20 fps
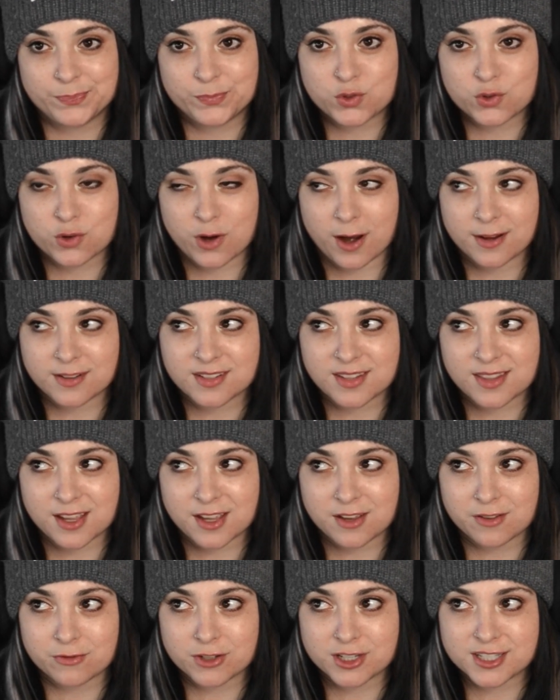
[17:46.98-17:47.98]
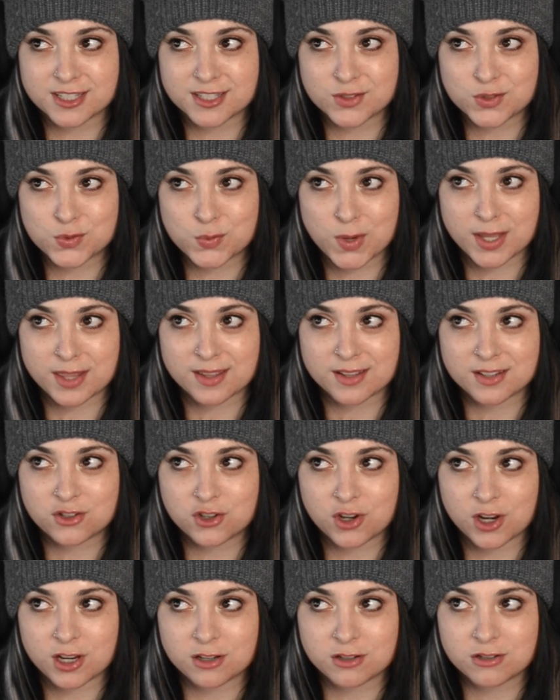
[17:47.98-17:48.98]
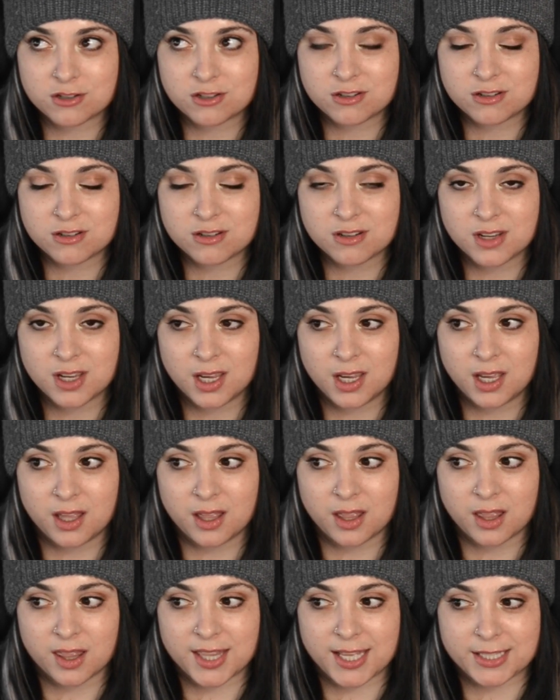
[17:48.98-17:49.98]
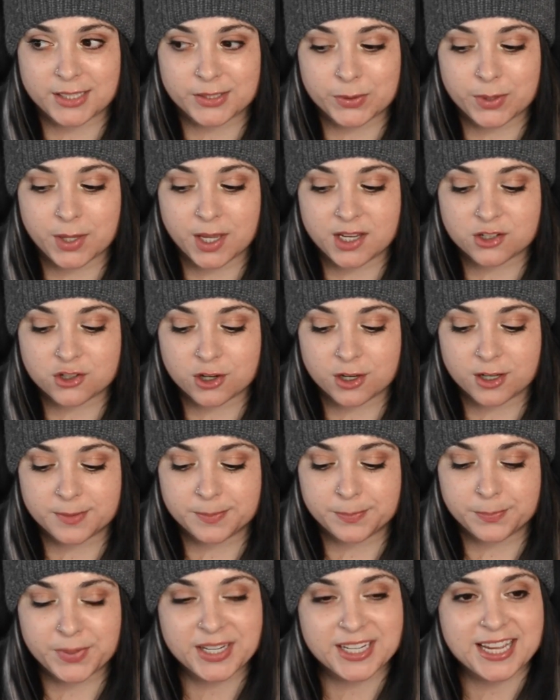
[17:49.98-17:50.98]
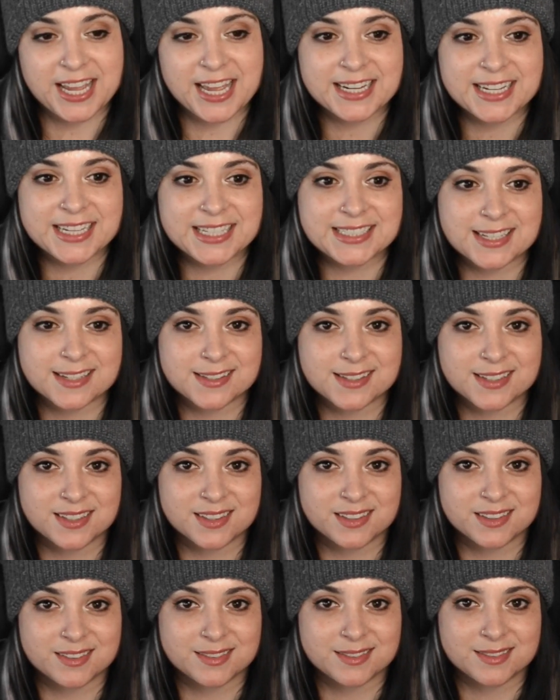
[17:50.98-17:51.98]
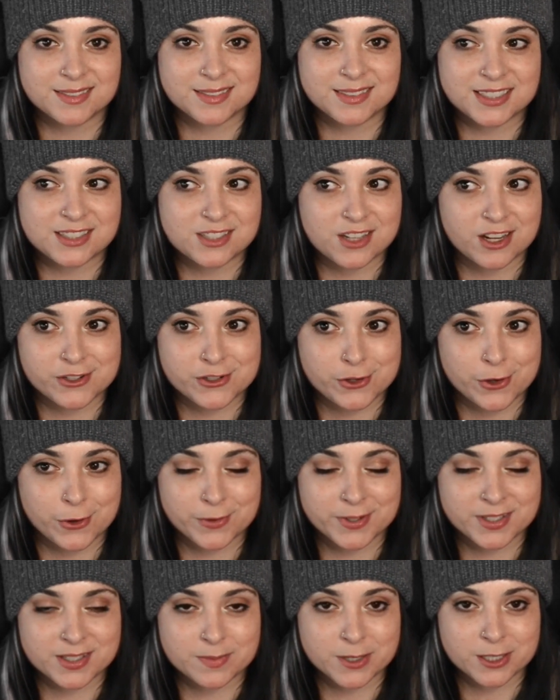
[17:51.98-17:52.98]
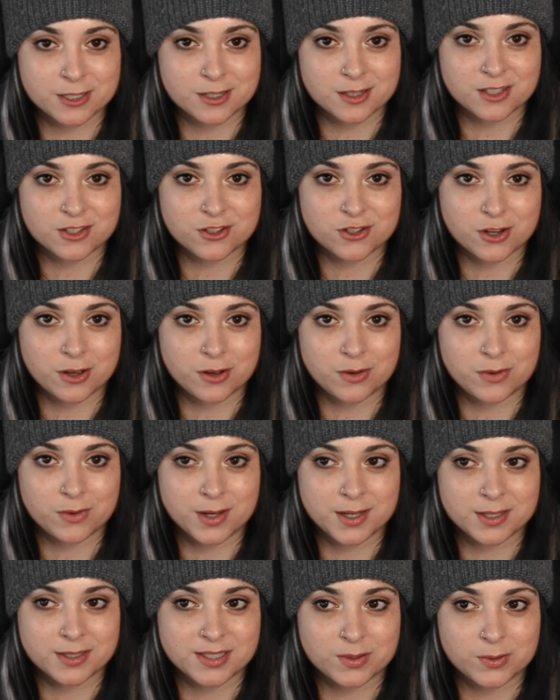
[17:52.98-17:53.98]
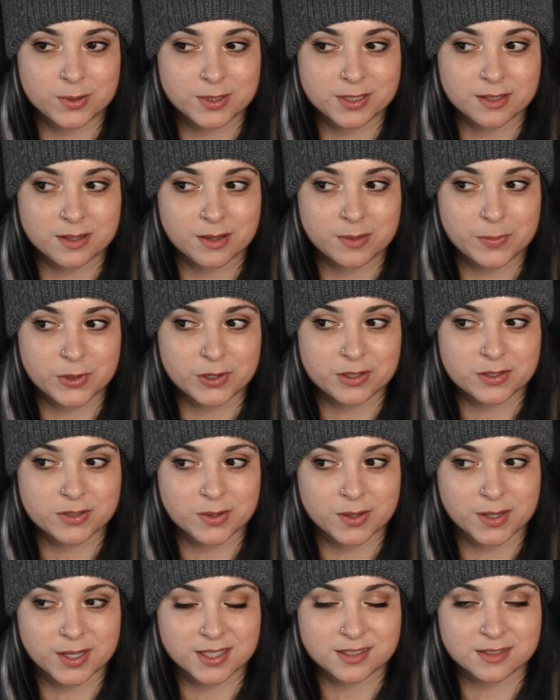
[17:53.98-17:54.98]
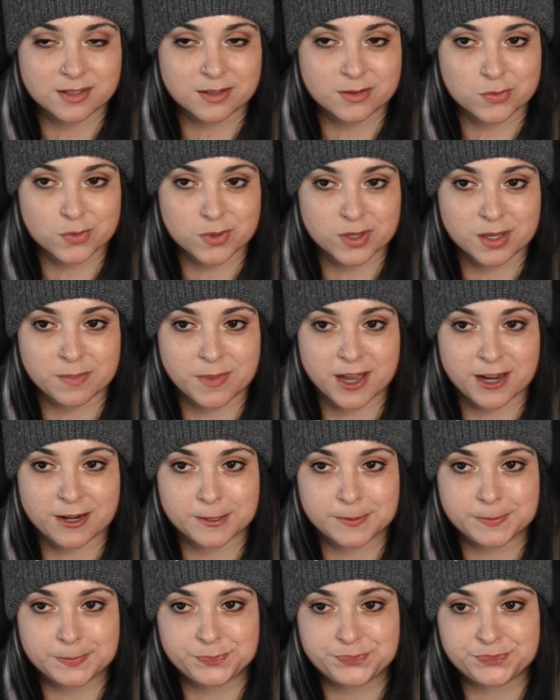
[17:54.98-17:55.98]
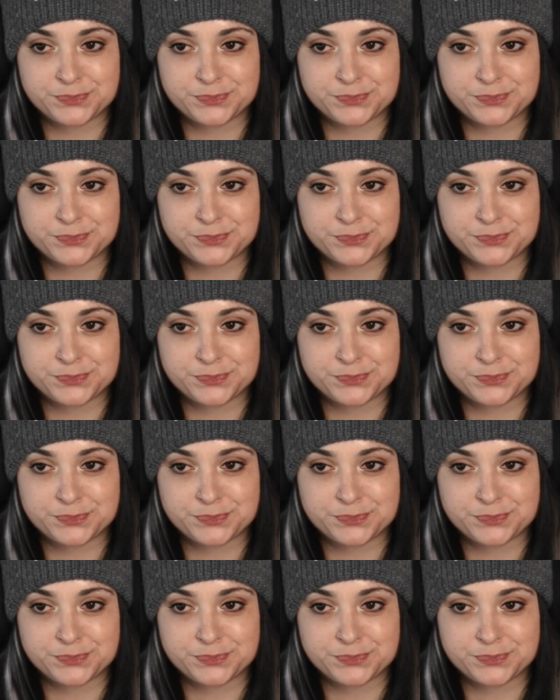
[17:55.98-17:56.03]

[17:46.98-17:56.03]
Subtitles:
trying to think of reasons why they changed that location. But again, it's not shown as much in the show as it was in the book, so I guess it doesn't really matter.